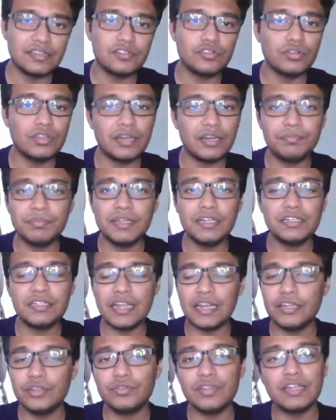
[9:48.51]
So let me tell
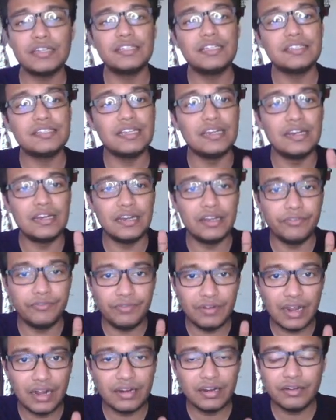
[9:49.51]
you that this
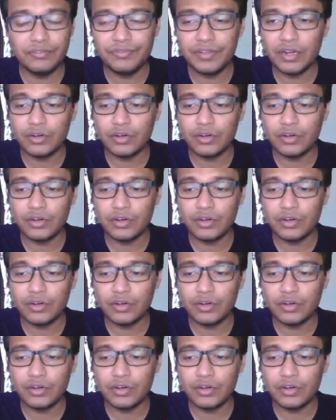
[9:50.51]
Philadelphia